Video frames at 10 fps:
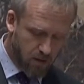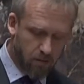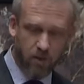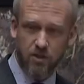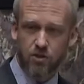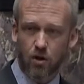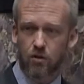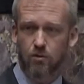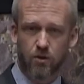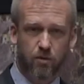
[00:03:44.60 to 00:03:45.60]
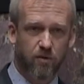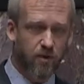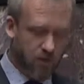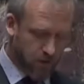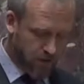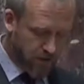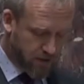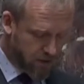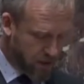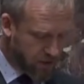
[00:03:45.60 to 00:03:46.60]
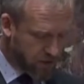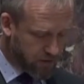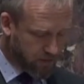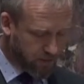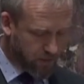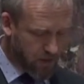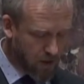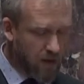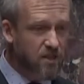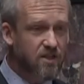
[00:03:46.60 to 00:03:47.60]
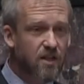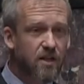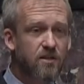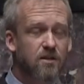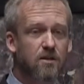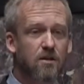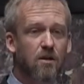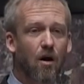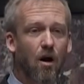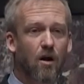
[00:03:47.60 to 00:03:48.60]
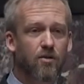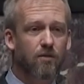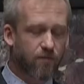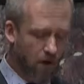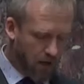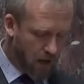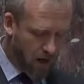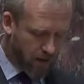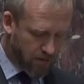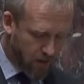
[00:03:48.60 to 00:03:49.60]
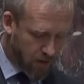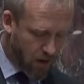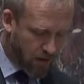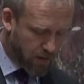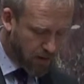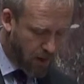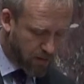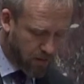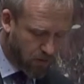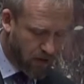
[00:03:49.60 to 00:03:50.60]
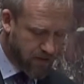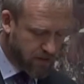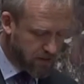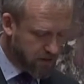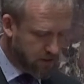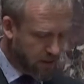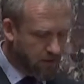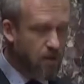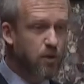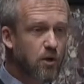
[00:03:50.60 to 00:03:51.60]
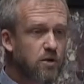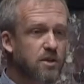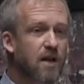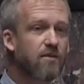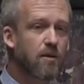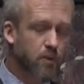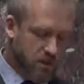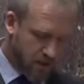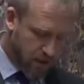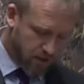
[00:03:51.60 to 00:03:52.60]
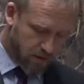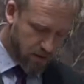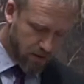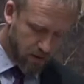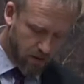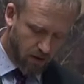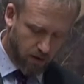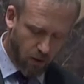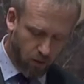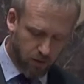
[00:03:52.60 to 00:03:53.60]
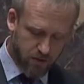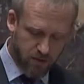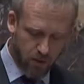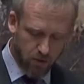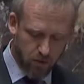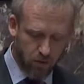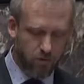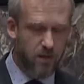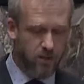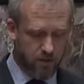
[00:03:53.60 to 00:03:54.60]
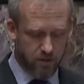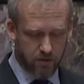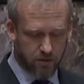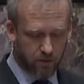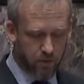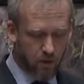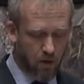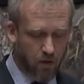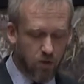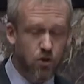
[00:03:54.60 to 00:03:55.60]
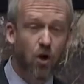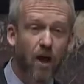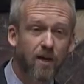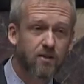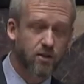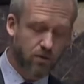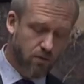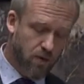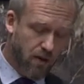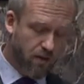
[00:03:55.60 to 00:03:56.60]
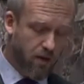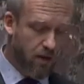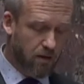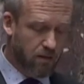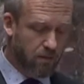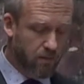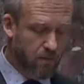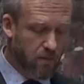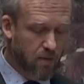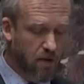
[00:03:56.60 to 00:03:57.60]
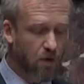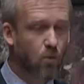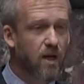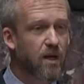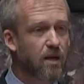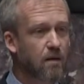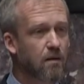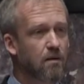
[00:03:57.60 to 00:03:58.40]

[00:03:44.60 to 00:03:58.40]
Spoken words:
but has struggled with the provincial legislation. Cities are at the front line of the climate crisis. They produce 70% of global CO2 emissions. They're trying to do the right thing. And we,